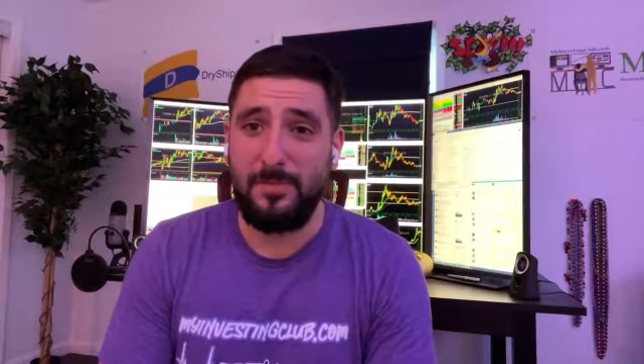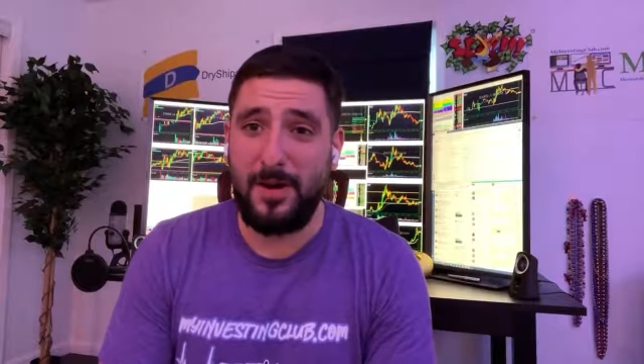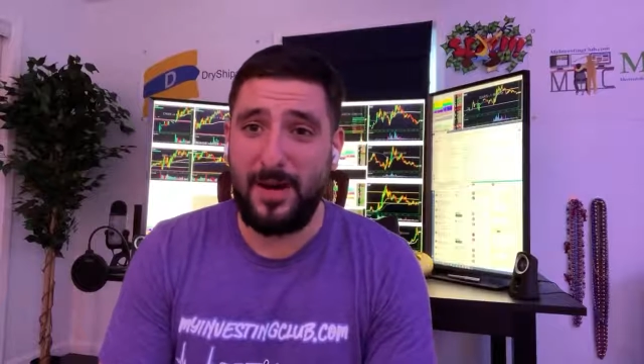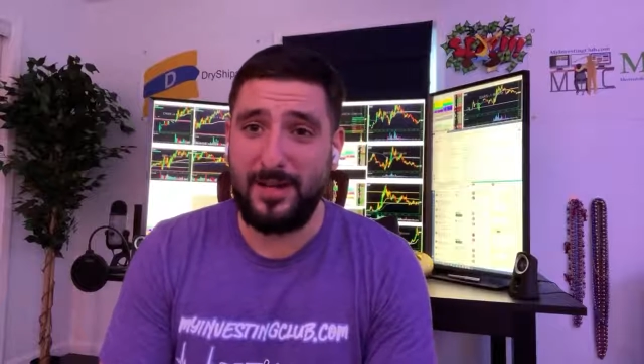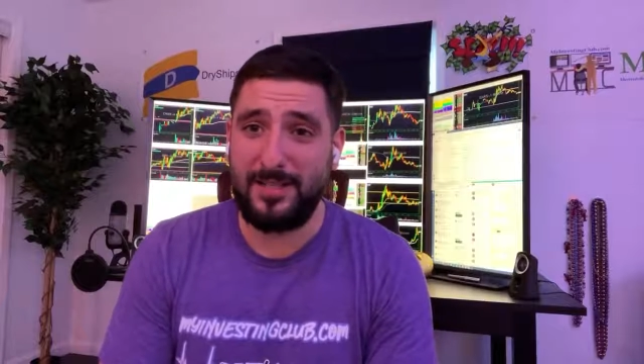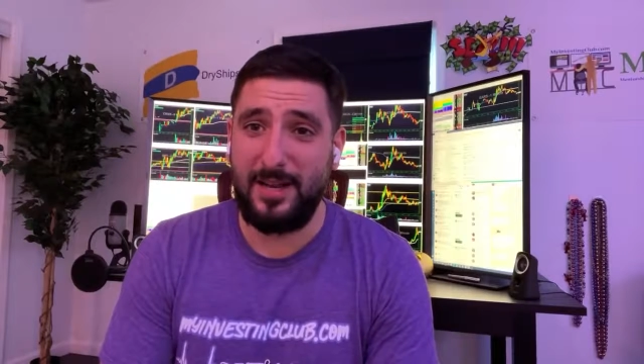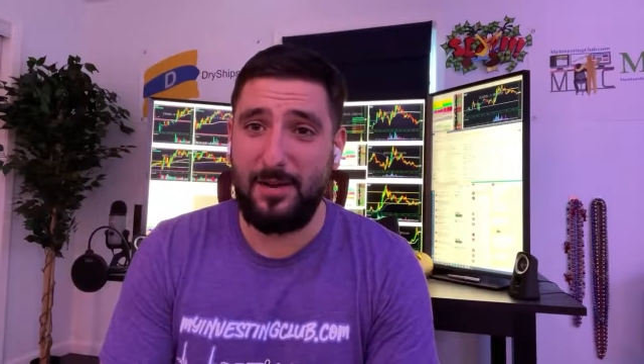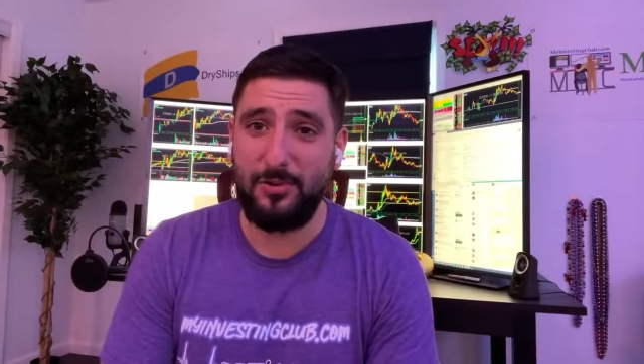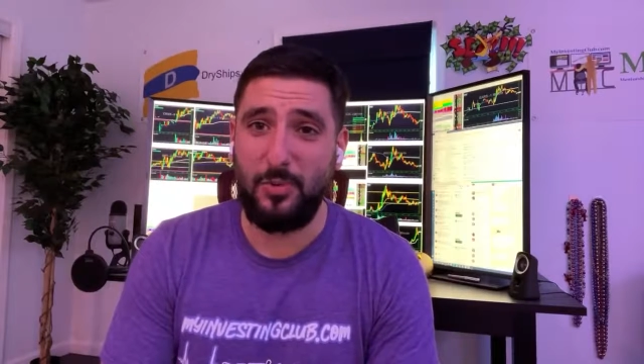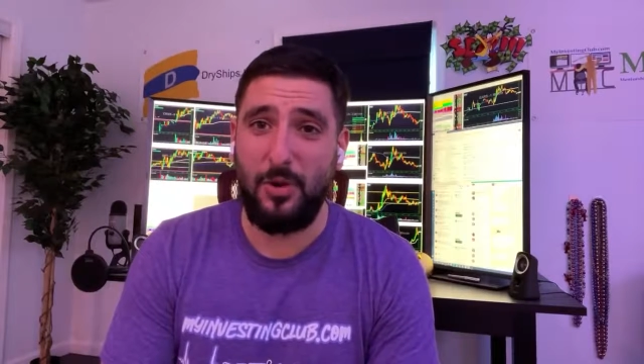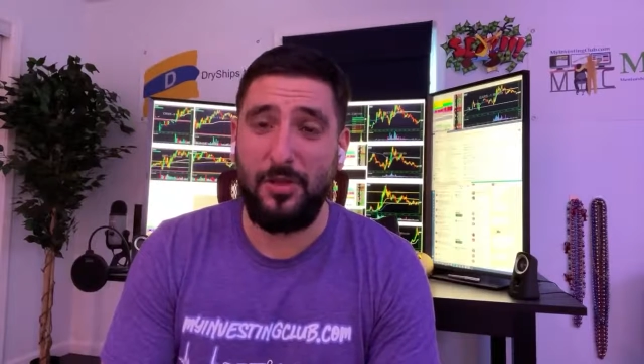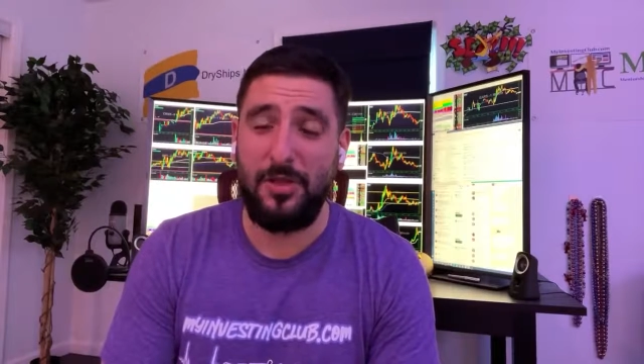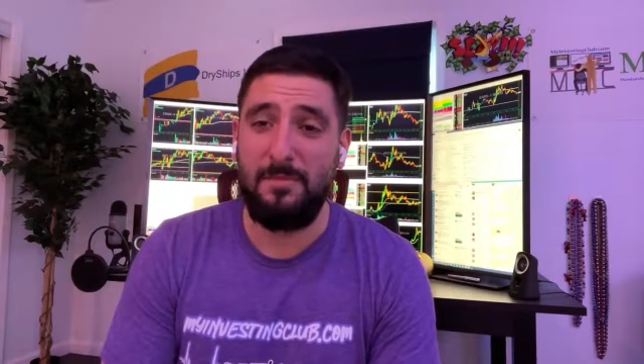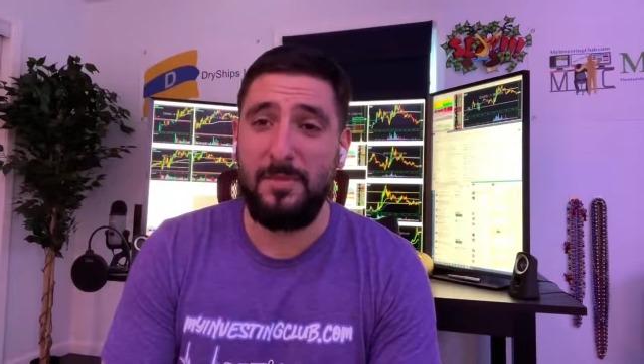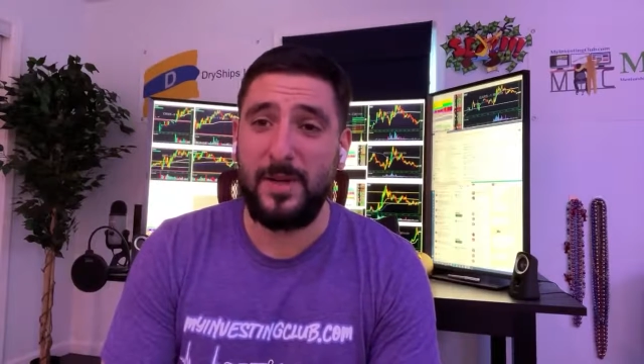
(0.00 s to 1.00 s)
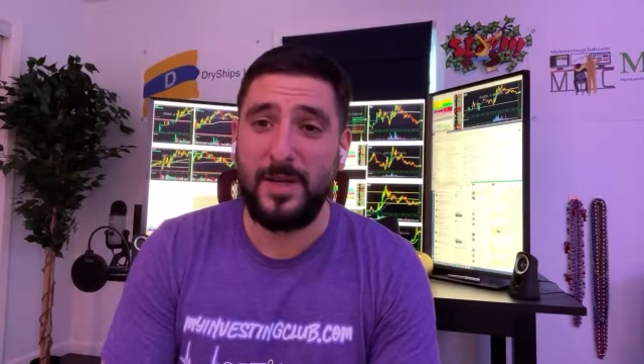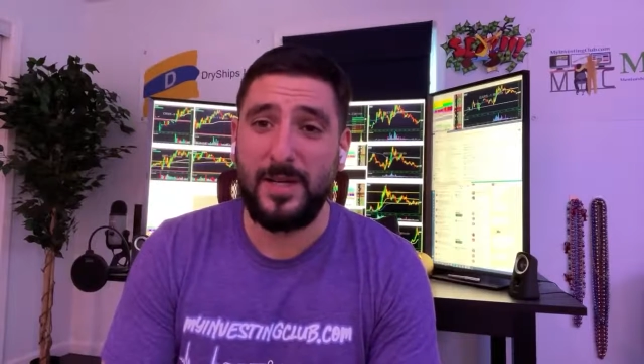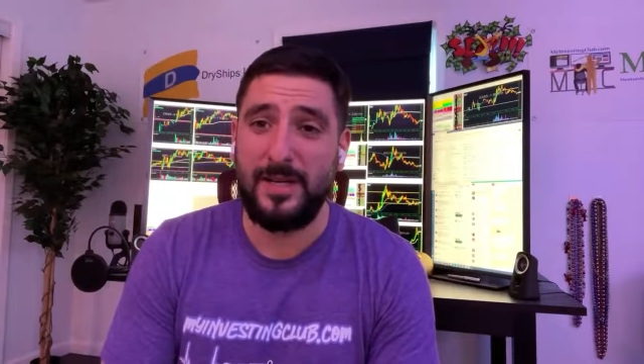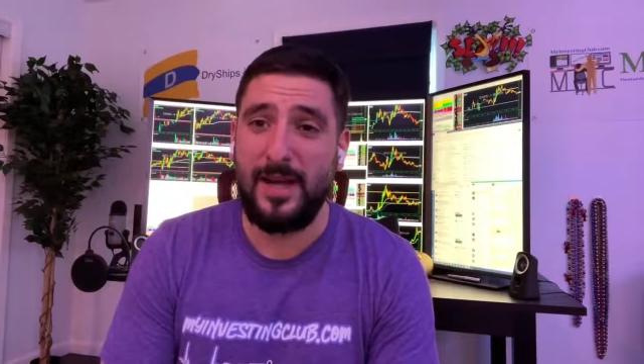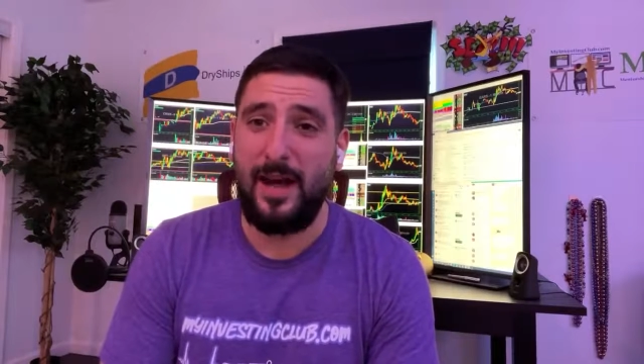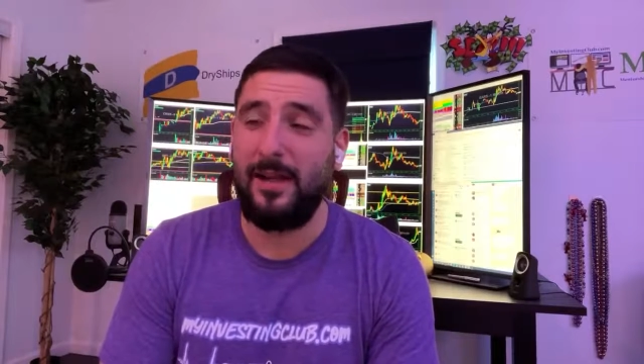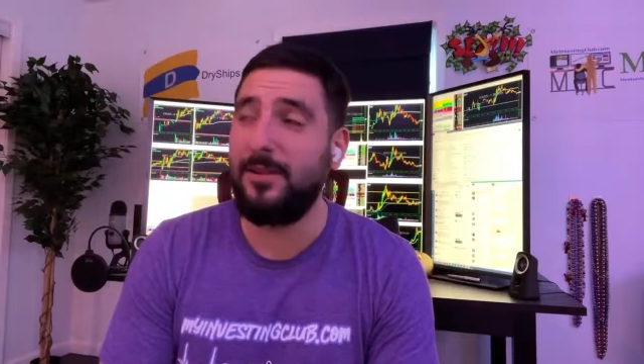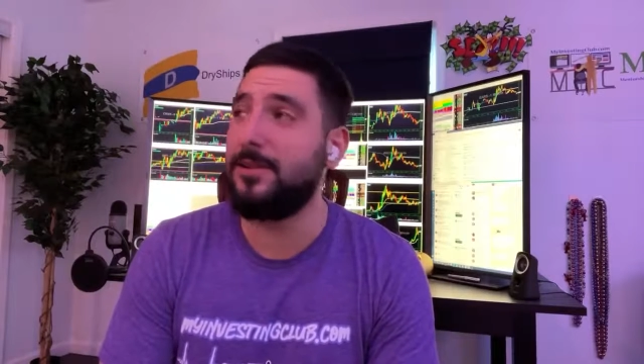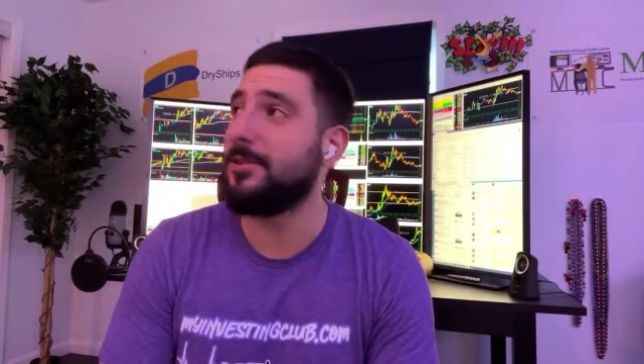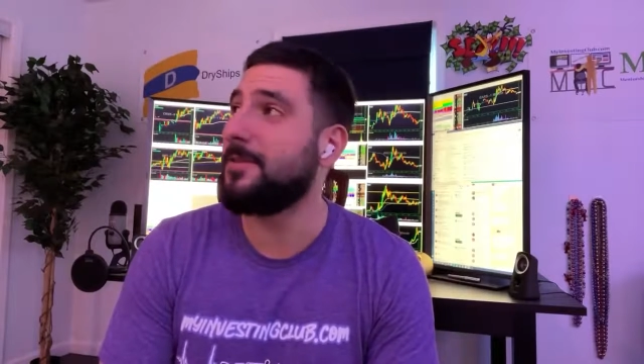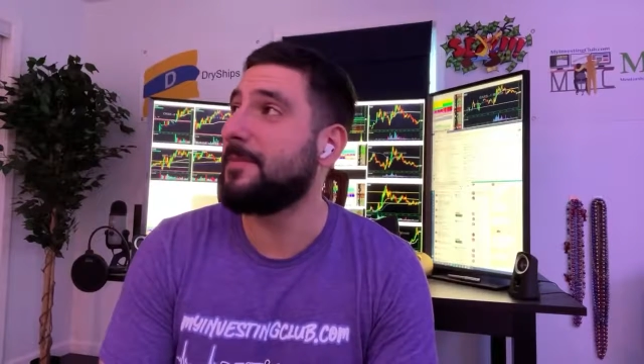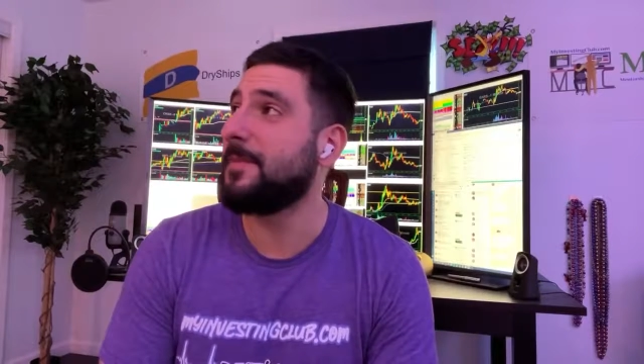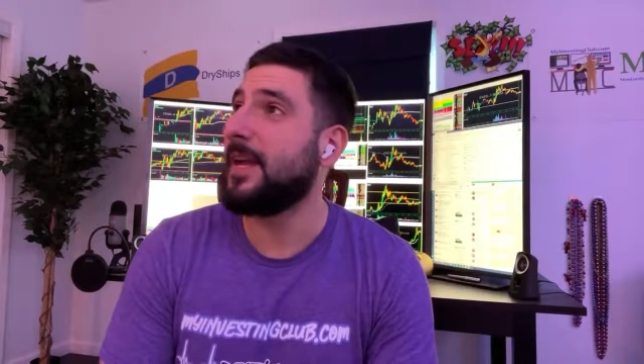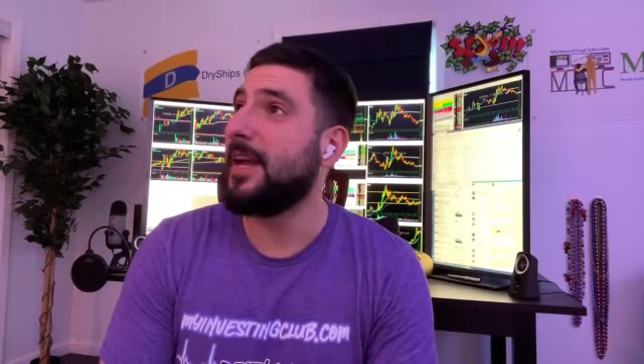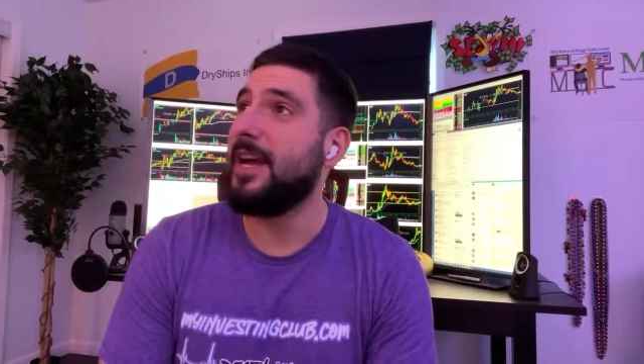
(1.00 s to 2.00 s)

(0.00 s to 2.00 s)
box that was worth a million dollars,